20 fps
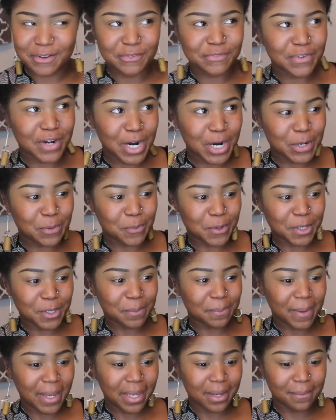a
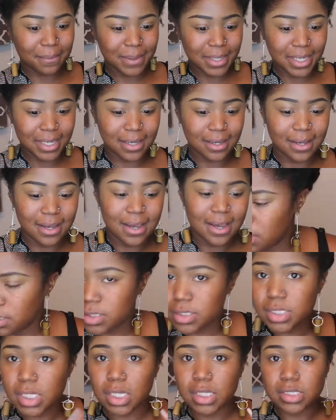firework baby.
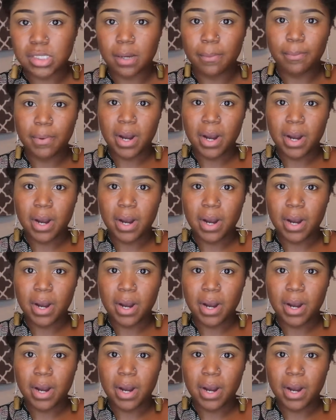Because I